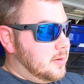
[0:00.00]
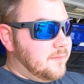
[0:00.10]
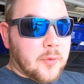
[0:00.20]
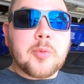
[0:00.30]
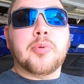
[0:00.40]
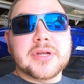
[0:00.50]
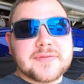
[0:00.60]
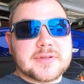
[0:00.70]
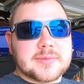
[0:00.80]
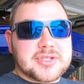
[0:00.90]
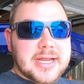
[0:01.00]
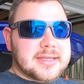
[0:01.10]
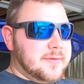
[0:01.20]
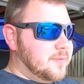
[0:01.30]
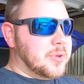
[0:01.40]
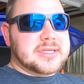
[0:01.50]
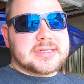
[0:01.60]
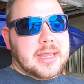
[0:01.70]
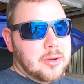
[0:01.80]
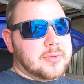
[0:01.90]
4 points for subjective, plus
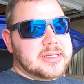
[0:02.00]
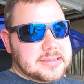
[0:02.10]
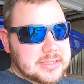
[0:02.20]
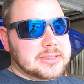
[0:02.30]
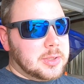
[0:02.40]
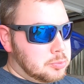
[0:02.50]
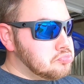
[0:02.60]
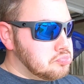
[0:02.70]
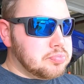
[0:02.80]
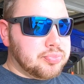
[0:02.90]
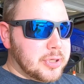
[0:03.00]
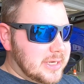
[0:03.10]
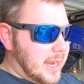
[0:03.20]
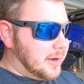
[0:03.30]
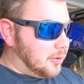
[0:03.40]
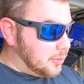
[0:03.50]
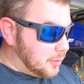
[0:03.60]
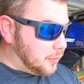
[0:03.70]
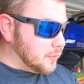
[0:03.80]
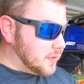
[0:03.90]
the hell raising does look pretty dang good on
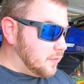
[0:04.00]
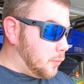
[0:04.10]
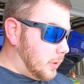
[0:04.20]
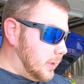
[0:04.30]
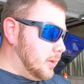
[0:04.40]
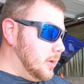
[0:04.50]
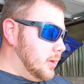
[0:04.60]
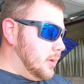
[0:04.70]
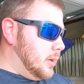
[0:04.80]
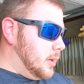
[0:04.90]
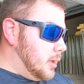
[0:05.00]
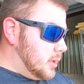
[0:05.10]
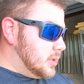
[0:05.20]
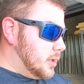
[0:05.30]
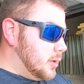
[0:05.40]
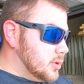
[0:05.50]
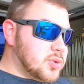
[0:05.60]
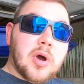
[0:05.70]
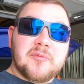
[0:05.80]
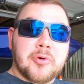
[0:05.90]
the 1320.
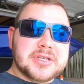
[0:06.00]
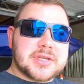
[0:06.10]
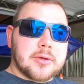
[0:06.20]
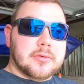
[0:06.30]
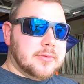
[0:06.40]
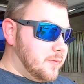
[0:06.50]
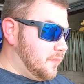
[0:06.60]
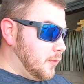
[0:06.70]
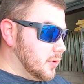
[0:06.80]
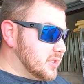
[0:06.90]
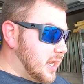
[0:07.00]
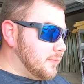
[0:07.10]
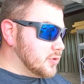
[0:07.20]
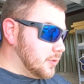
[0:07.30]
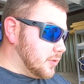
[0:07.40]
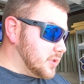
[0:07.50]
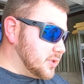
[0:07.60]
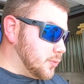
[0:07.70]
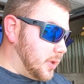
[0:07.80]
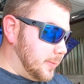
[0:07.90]
12 points total for Scavenger
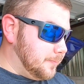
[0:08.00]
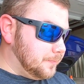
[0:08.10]
1320.